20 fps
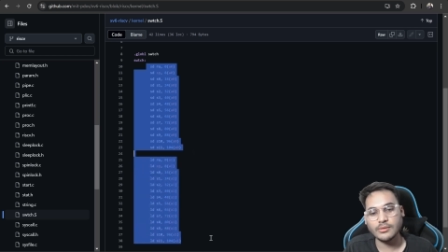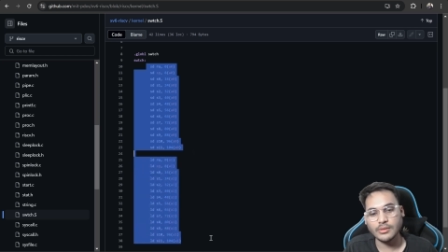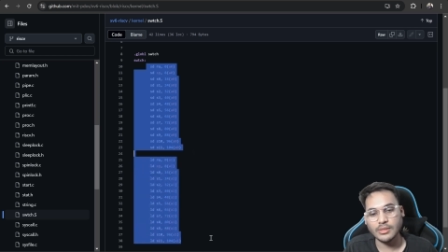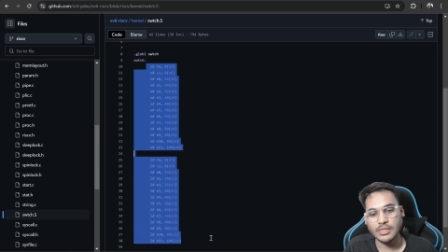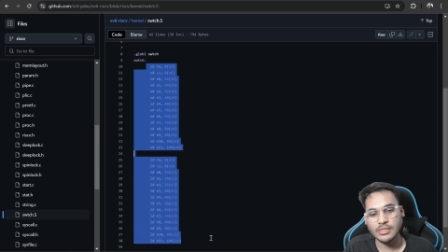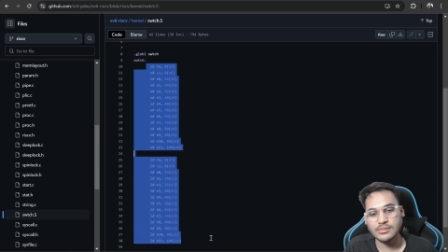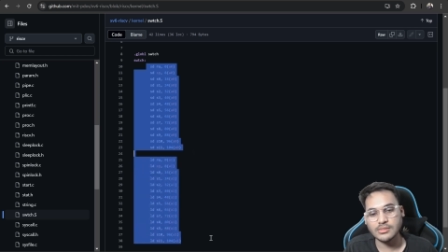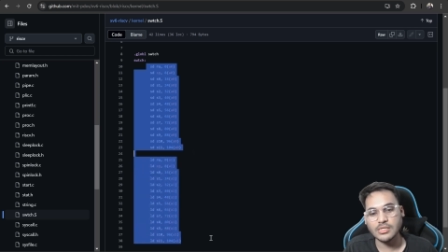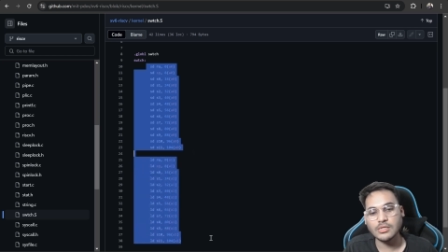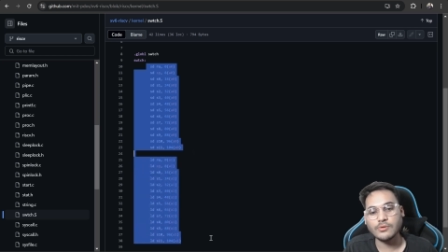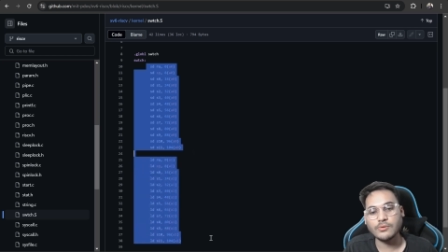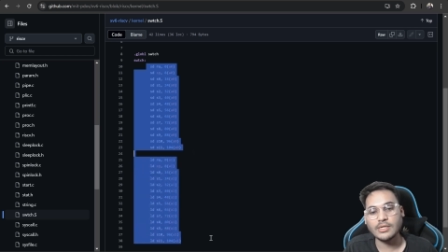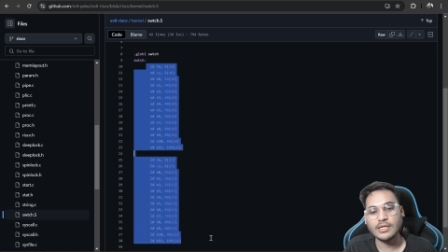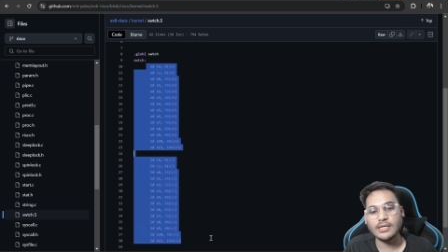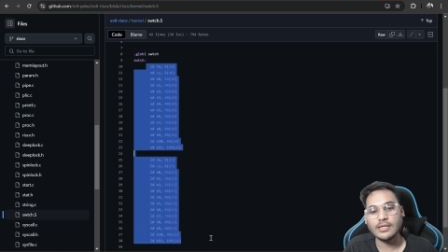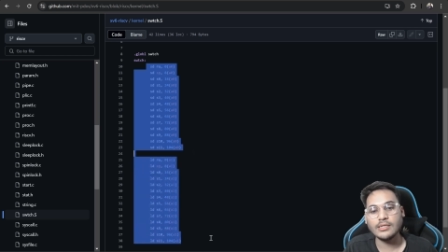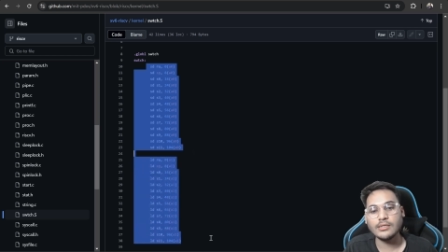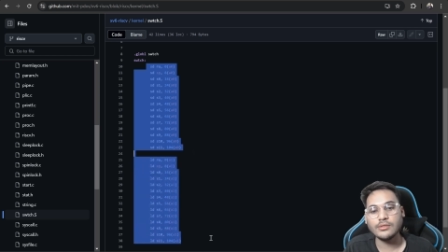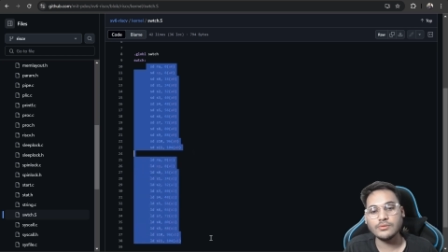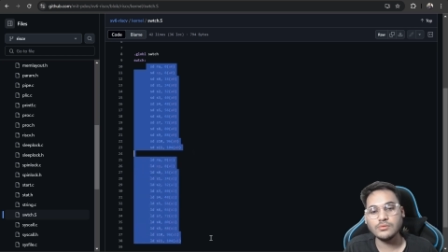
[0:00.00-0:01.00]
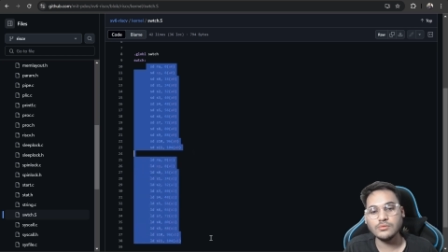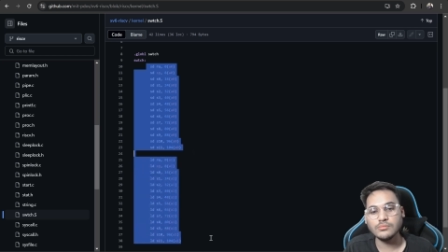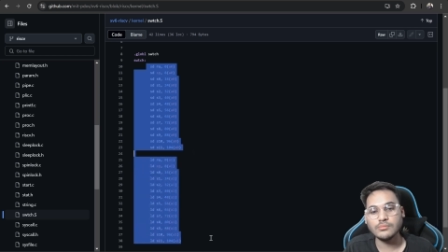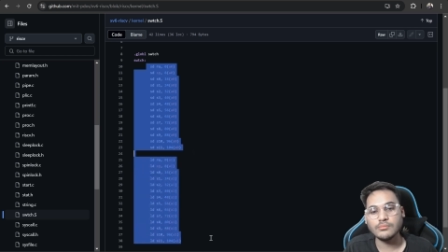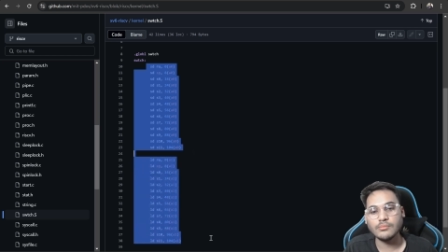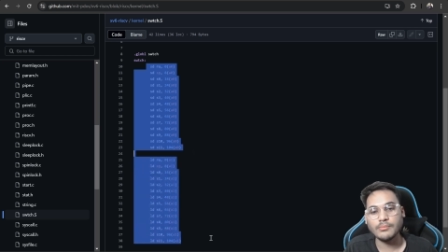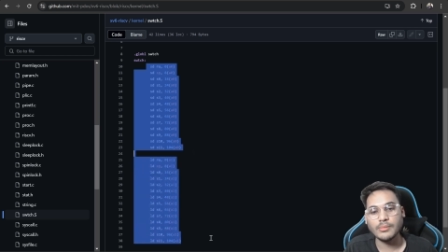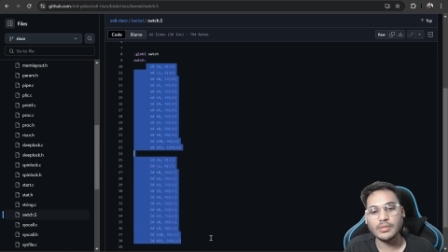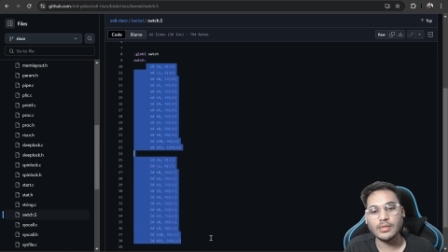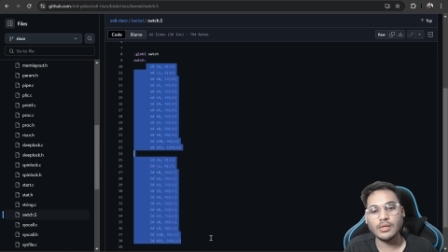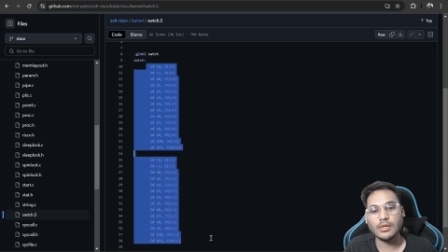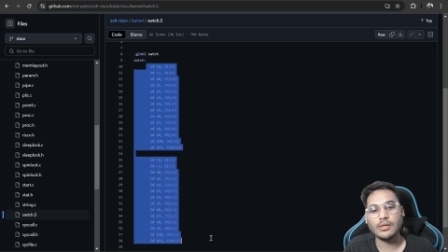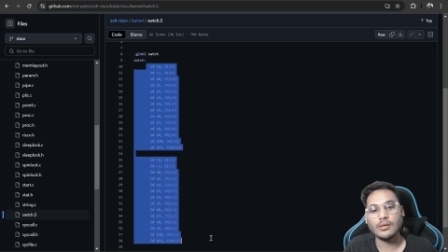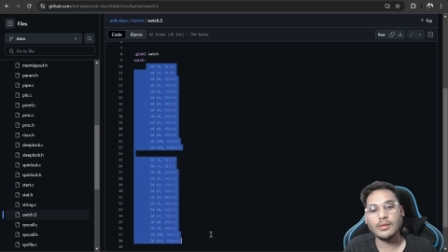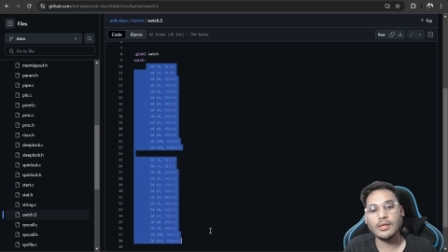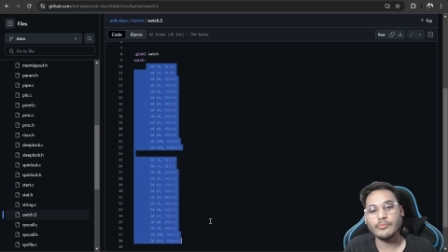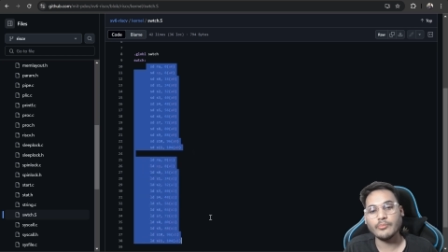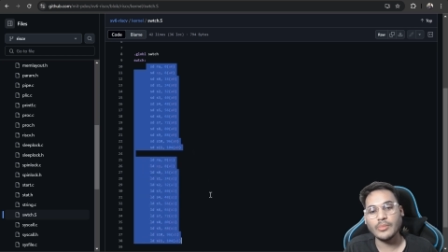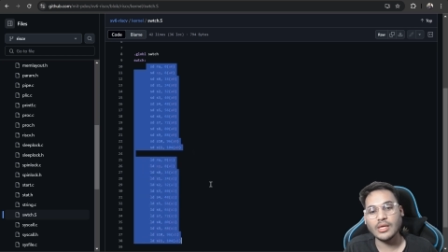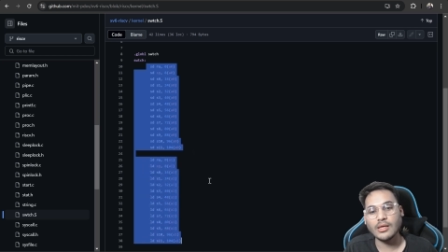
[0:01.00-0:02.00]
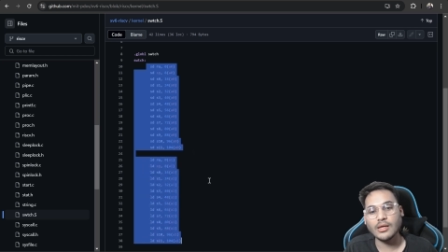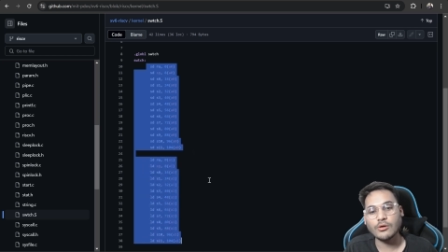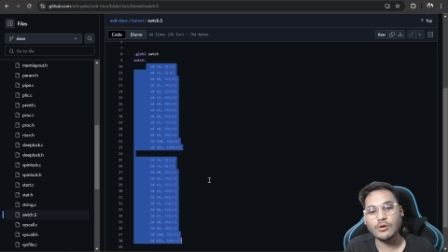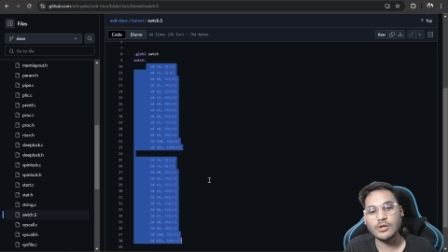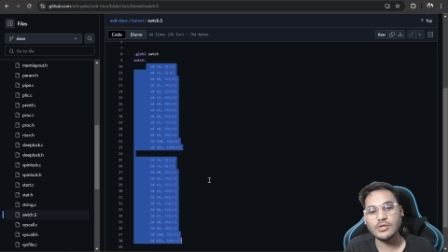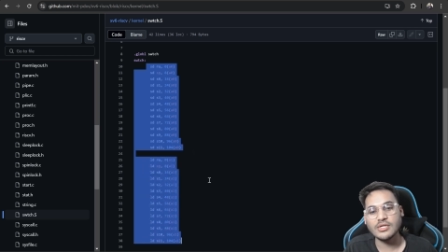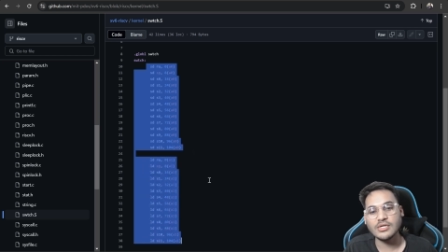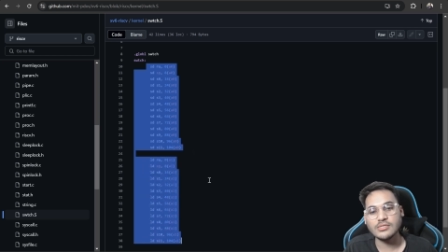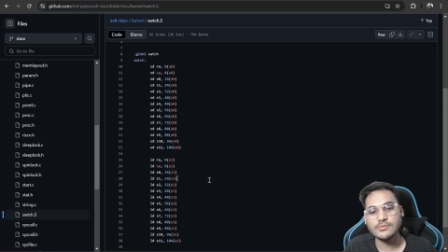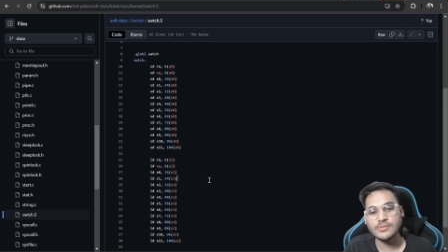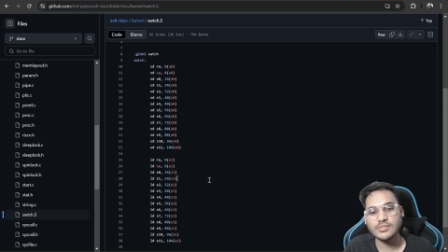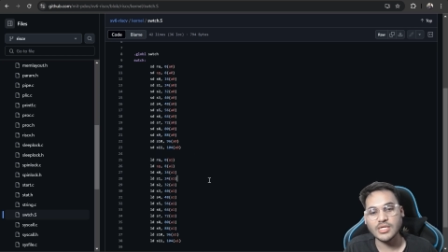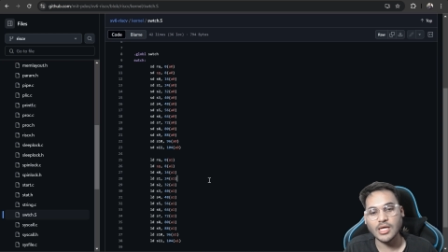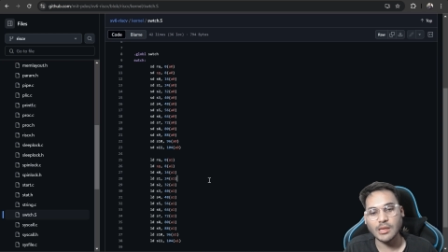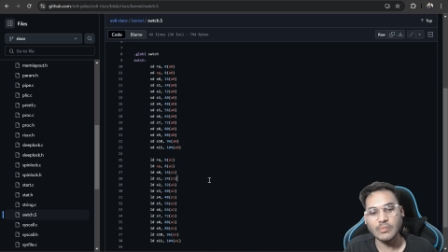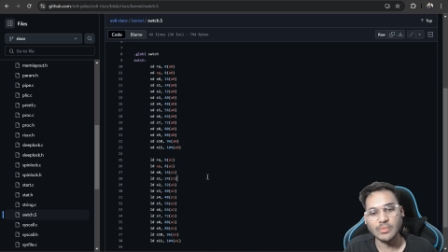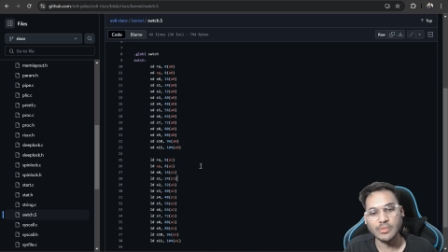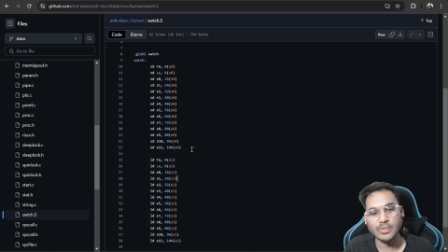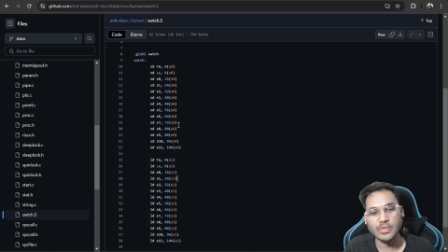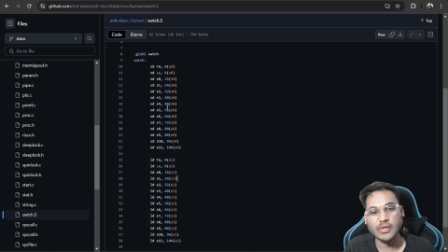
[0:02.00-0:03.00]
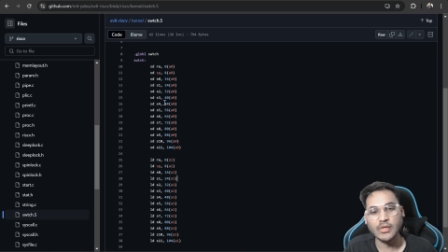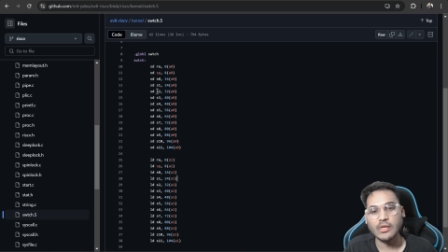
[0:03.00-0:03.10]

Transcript: is required to make a context switch happen.